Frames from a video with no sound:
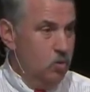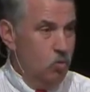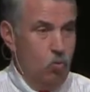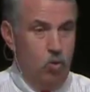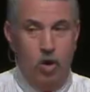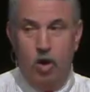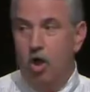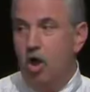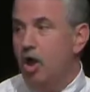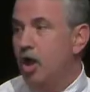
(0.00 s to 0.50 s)

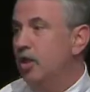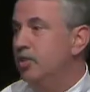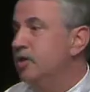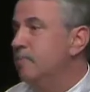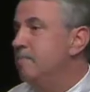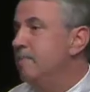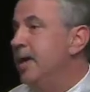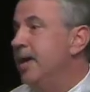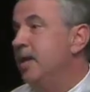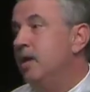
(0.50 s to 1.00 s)
where all the
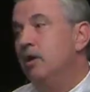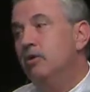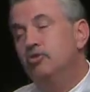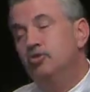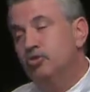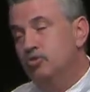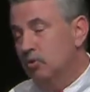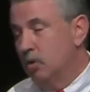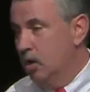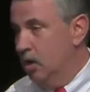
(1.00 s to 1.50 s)
men are
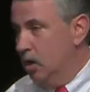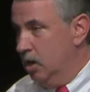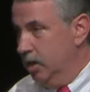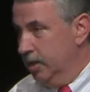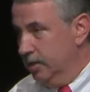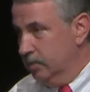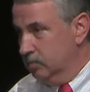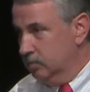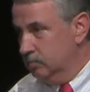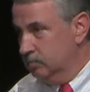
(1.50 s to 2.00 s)

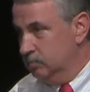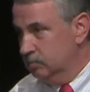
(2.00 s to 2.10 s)
strong,